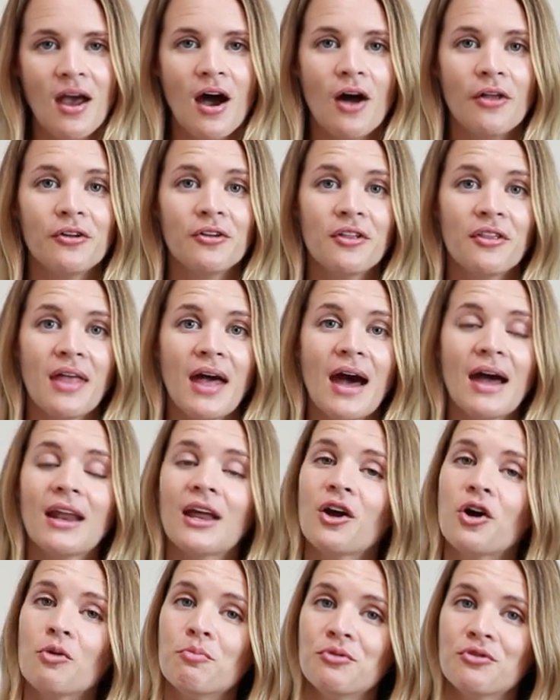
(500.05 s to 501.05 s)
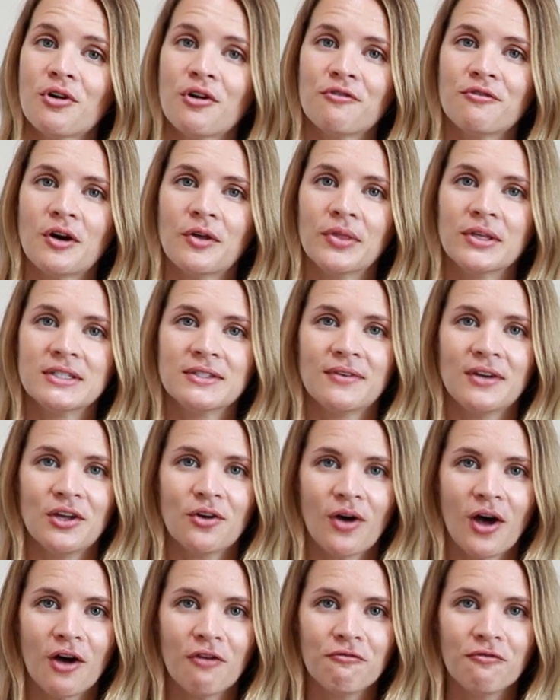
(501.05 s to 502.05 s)
Other than that, I hope you all found this
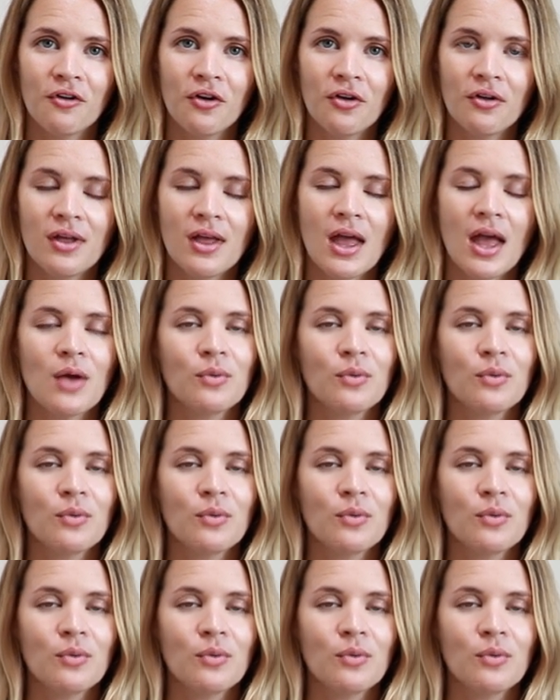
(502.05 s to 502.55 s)
video helpful,